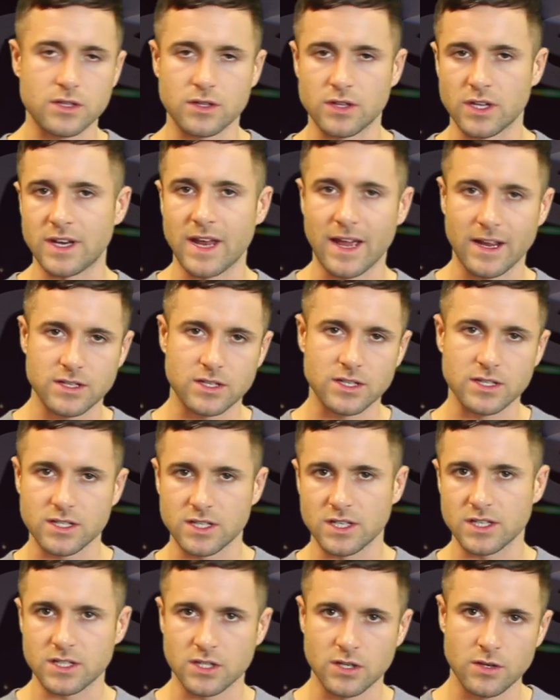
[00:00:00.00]
the
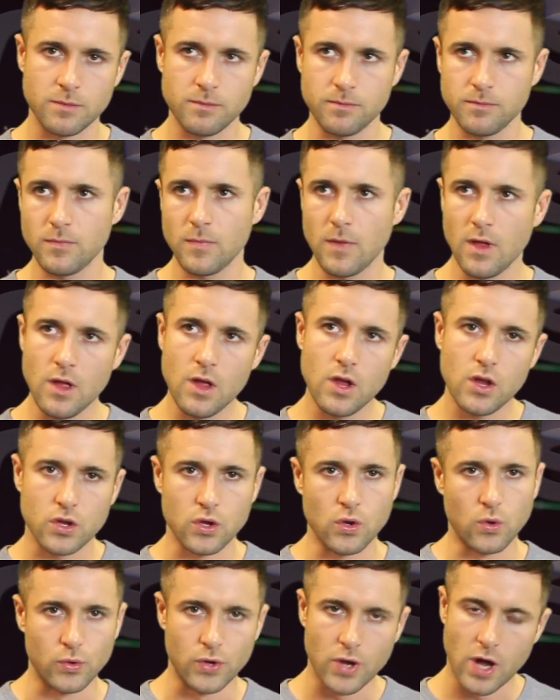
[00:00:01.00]
Nexus system,
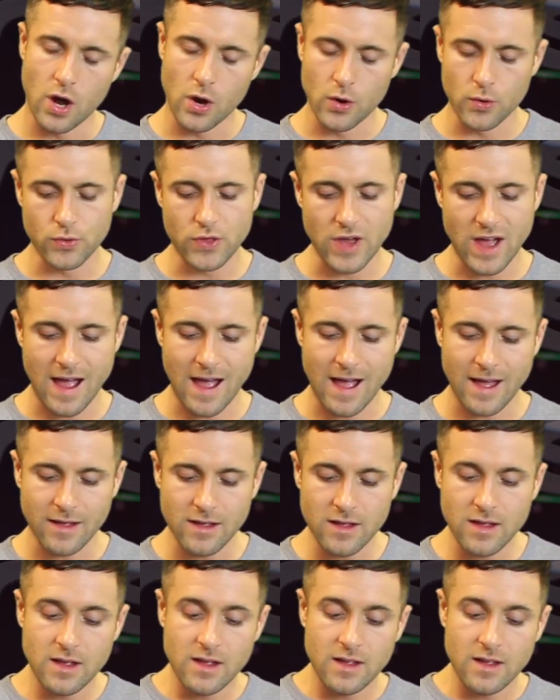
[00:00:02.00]
you'll know that